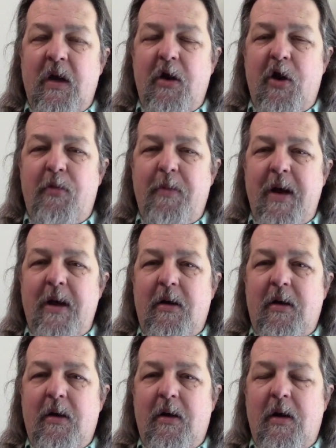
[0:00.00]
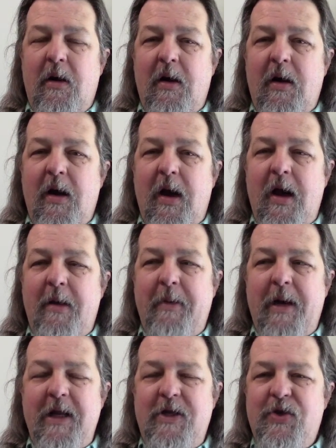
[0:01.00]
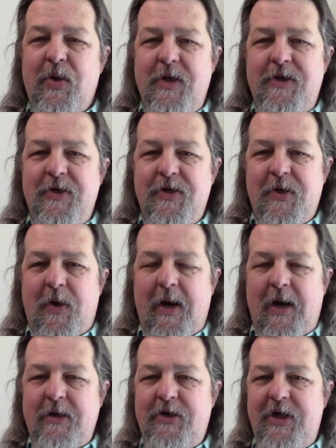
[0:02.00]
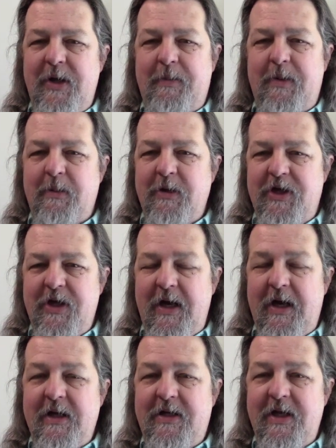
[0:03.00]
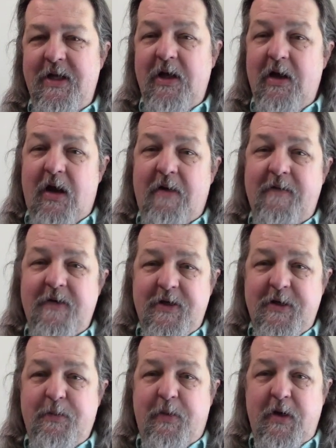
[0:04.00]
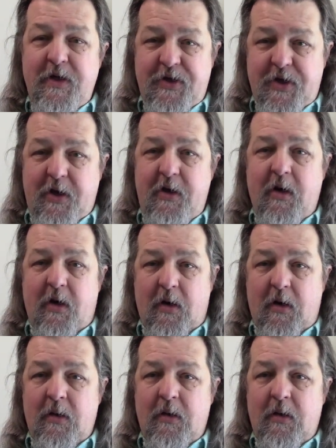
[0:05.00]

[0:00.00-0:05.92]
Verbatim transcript: No matter how many choices or how cheap the machine, it's in the office, it's pretty secure.